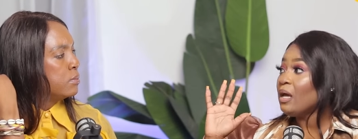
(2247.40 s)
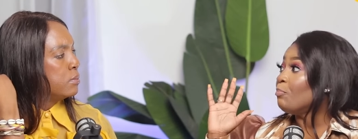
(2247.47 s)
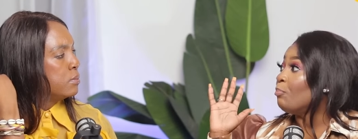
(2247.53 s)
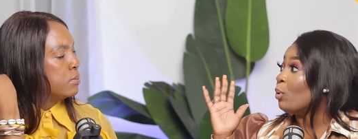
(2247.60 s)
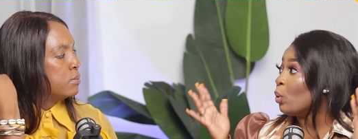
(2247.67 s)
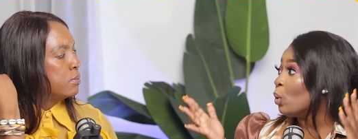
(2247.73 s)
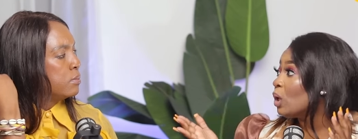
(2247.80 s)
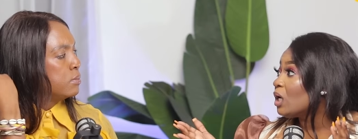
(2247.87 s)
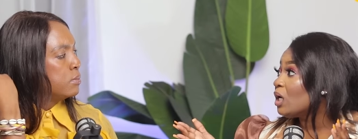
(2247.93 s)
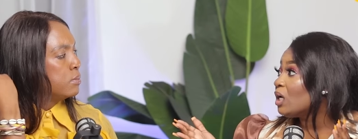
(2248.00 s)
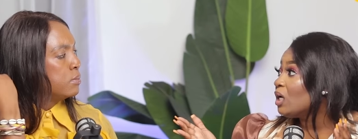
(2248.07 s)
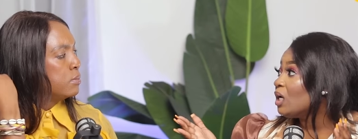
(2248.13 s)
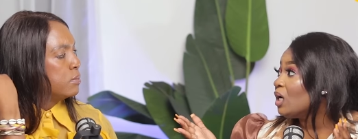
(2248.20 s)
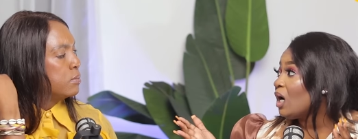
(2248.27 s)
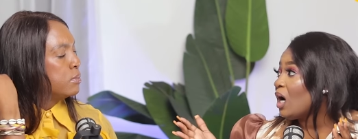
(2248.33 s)
Speaker 1: a
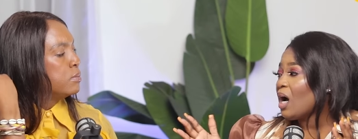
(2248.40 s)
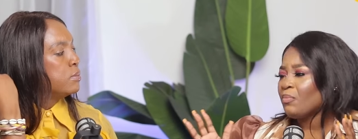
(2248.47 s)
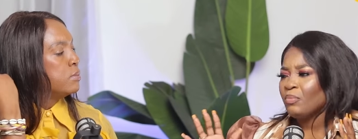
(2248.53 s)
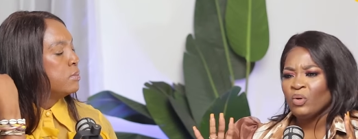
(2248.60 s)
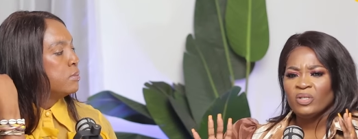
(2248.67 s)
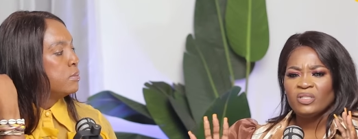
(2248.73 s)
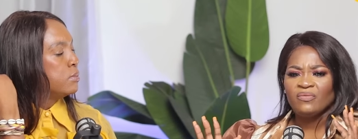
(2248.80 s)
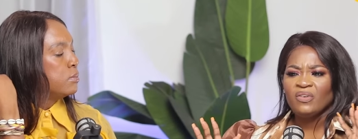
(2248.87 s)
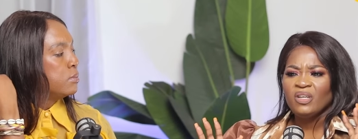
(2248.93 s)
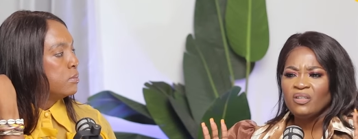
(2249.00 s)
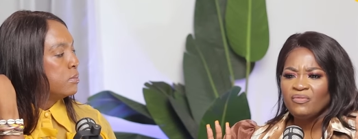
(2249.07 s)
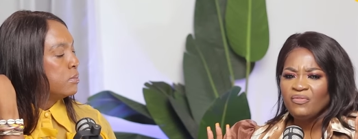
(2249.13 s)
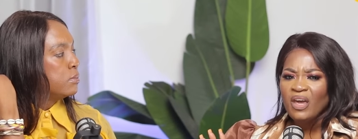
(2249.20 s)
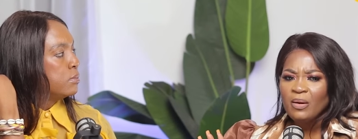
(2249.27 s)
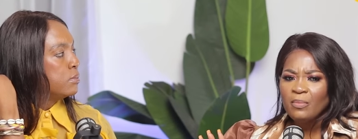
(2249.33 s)
book. He was
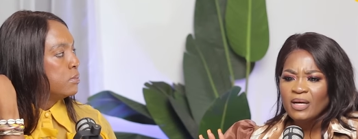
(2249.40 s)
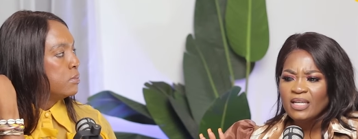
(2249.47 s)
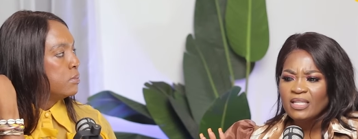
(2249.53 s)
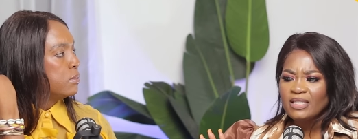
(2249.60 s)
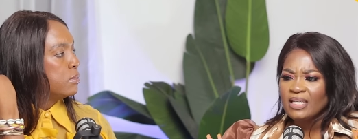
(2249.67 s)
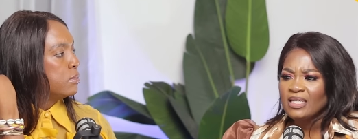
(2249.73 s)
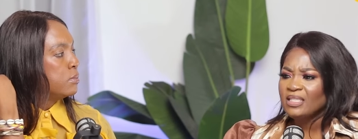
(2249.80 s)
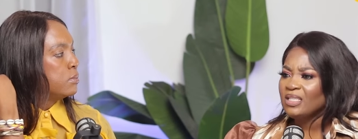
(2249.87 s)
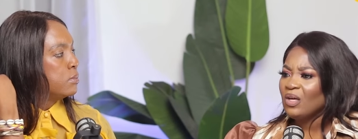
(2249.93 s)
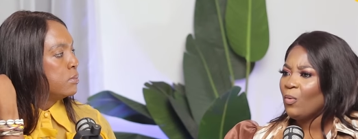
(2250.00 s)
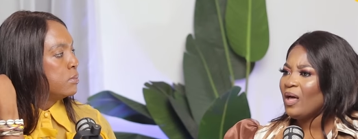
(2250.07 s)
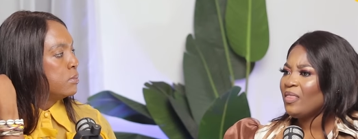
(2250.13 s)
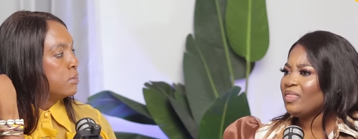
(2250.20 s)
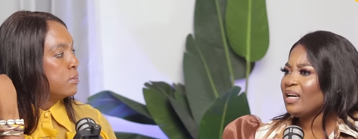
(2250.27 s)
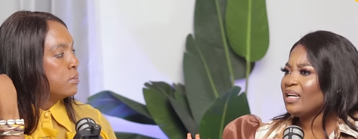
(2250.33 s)
very famous. He's the
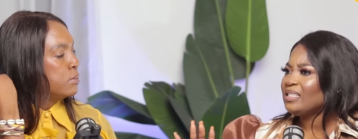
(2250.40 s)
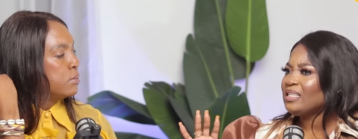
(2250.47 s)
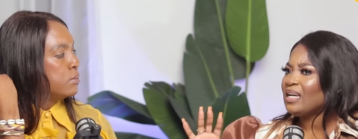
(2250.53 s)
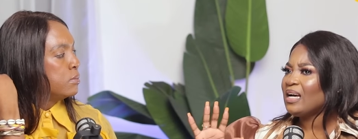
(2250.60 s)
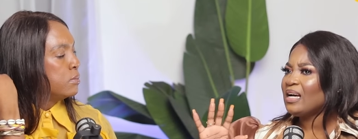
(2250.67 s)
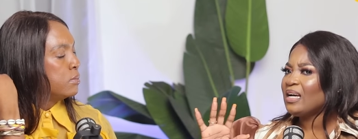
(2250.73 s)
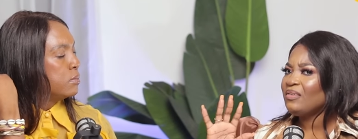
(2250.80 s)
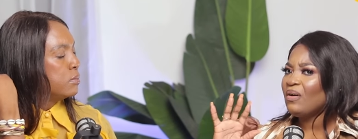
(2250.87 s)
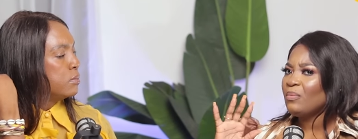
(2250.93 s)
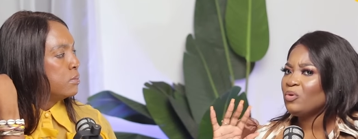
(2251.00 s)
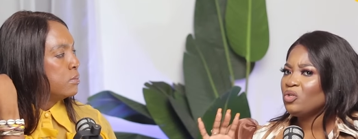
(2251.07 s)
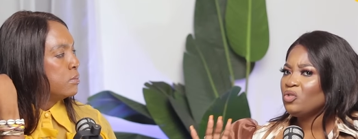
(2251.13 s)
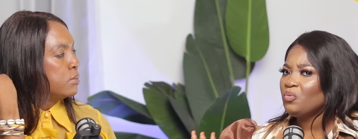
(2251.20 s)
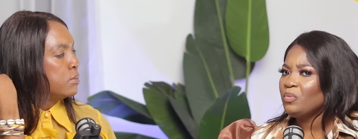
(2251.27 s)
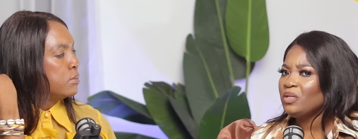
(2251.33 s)
one that, if I'm
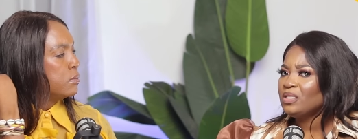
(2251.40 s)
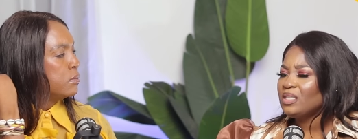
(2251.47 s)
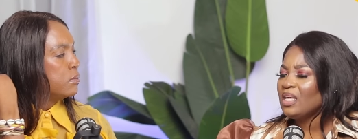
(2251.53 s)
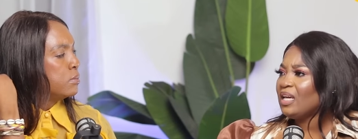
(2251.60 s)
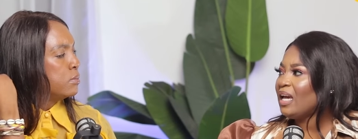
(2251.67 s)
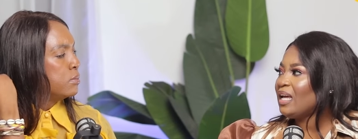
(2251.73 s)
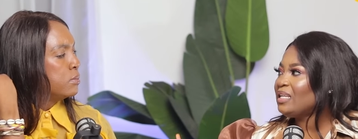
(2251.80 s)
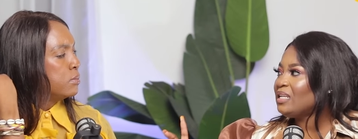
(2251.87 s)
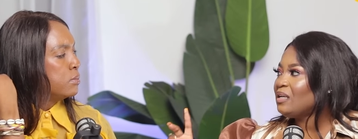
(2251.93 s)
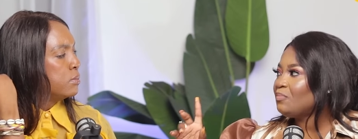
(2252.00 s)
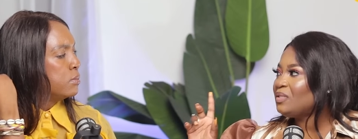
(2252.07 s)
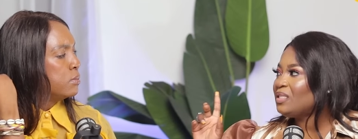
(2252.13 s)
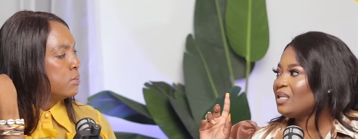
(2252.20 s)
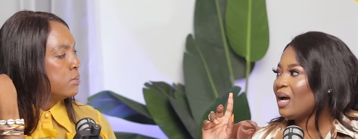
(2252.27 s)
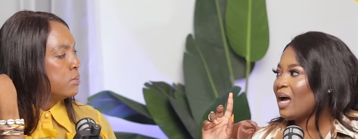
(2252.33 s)
not mistaken,
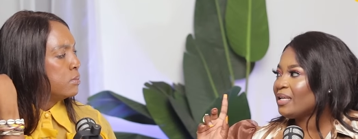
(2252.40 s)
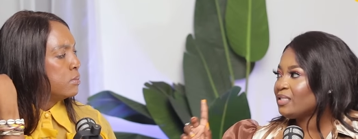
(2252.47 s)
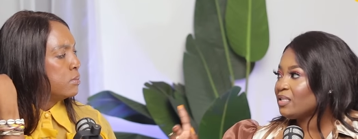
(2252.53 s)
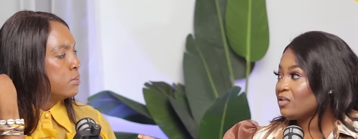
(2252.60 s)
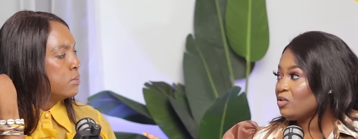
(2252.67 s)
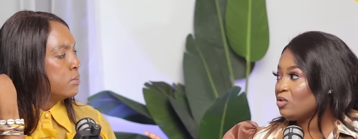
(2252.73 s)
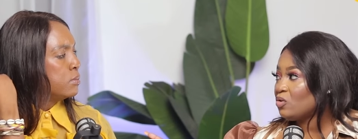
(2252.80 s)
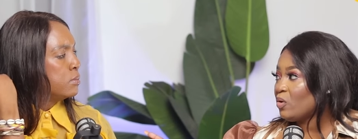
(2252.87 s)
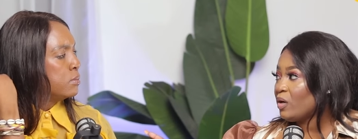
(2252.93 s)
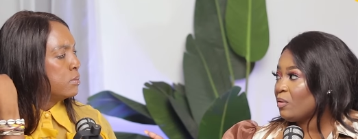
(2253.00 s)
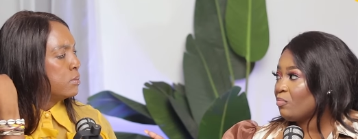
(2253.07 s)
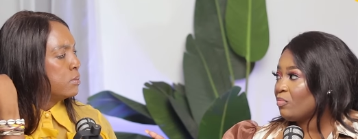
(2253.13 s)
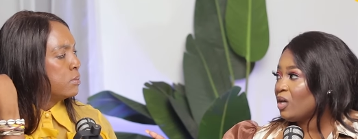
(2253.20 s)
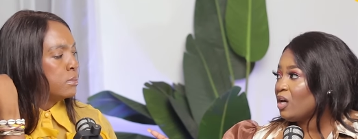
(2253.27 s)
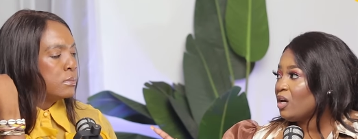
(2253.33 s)
Nipsey Hussle. You know
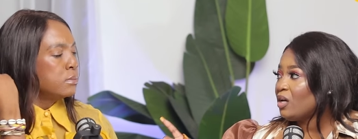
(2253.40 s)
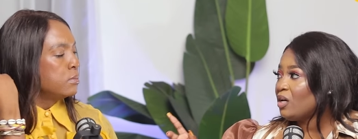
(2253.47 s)
him?